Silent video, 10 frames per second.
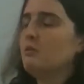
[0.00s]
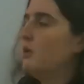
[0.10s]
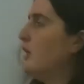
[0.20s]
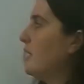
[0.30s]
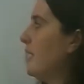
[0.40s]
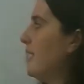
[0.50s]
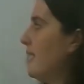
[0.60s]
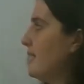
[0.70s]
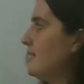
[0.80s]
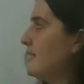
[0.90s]
working
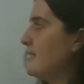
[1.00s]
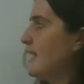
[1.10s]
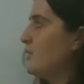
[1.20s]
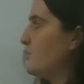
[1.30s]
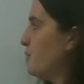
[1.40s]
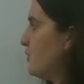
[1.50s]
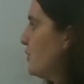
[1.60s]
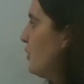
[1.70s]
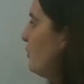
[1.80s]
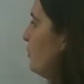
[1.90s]
into the centre of the
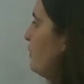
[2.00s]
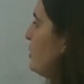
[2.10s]
circle,